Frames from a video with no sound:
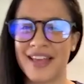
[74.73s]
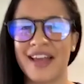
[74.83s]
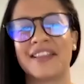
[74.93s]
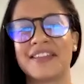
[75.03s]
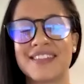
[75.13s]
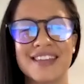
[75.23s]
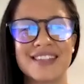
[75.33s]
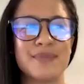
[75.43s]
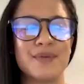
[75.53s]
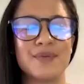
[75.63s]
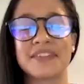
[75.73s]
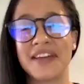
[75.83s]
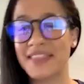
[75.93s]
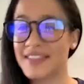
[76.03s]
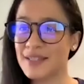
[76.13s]
like, let's say somebody was
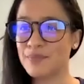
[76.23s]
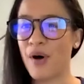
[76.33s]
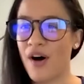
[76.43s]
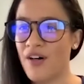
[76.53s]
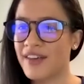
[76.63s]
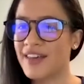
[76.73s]
like, this is Paul.